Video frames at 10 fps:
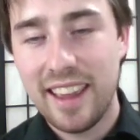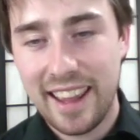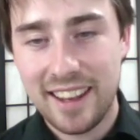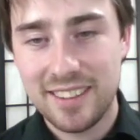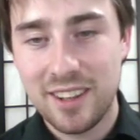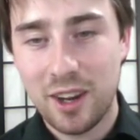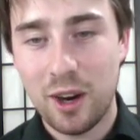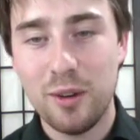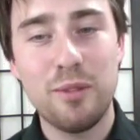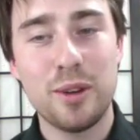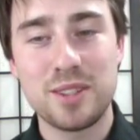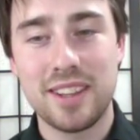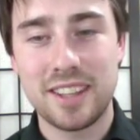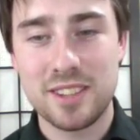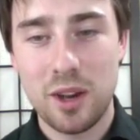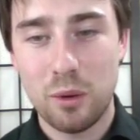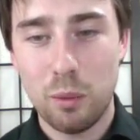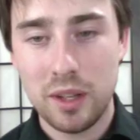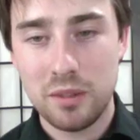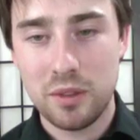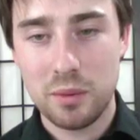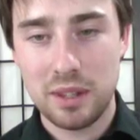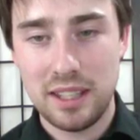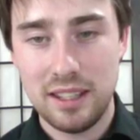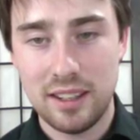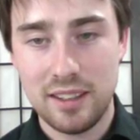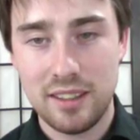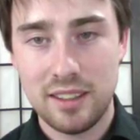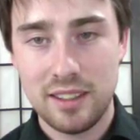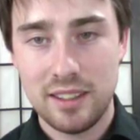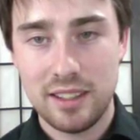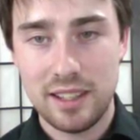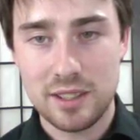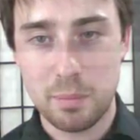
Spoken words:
And of those links, one of them here is a